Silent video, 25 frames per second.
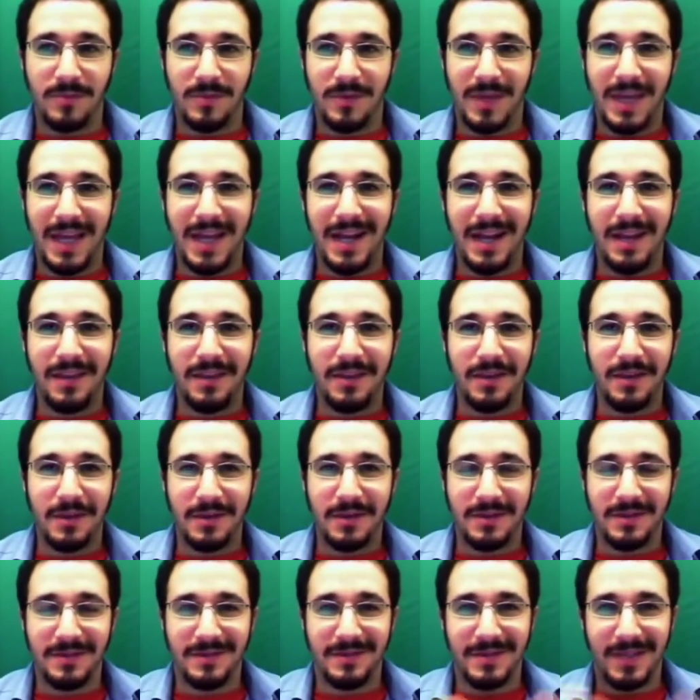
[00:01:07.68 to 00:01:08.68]
That, I
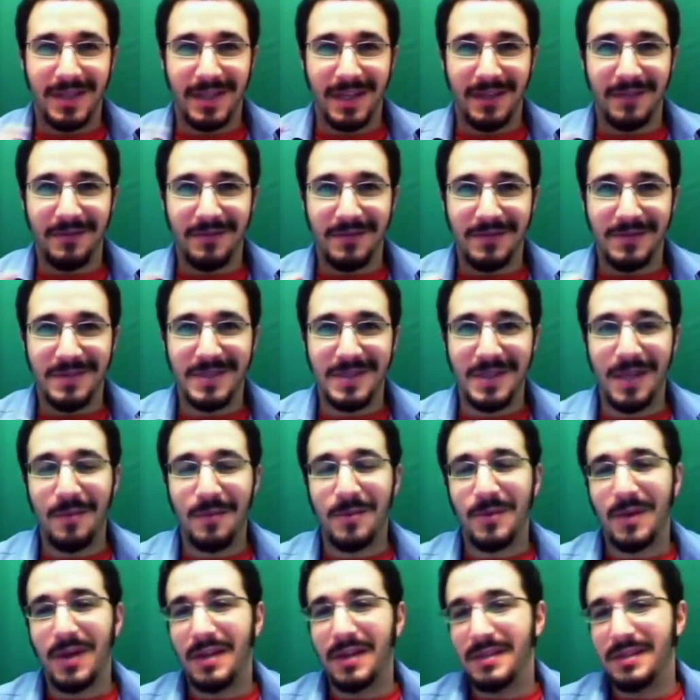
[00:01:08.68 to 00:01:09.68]
think, kind of
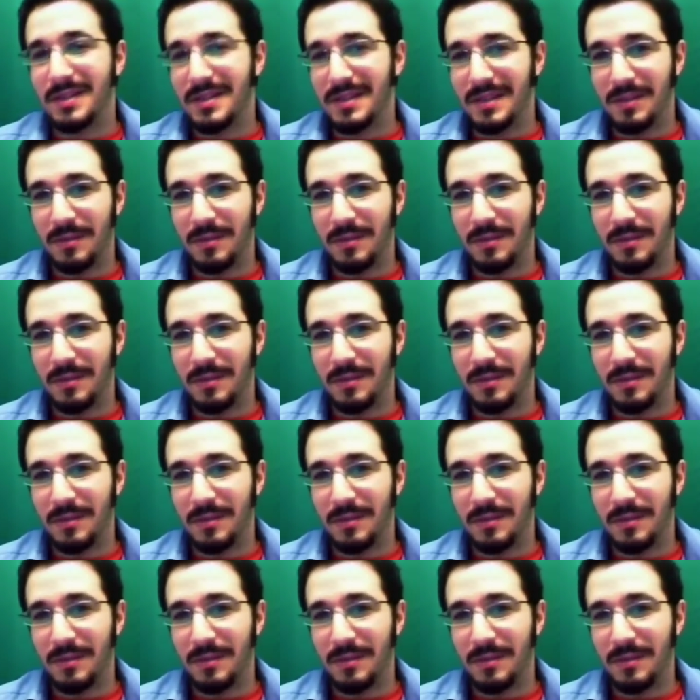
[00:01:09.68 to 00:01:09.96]
summarizes